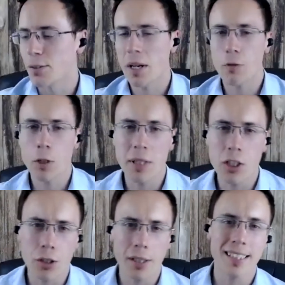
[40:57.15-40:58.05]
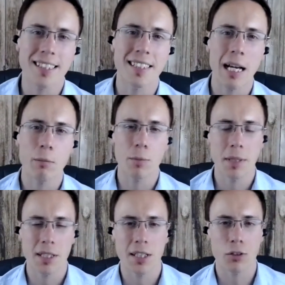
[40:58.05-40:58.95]
Well, everyone, you've been tuning into Sam's
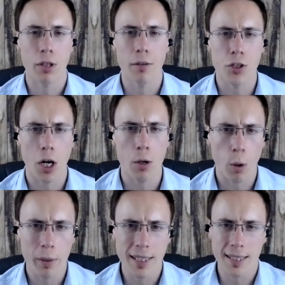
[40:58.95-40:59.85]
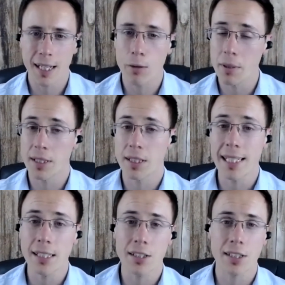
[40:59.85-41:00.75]
Business Growth Show, where we sit down with business leaders,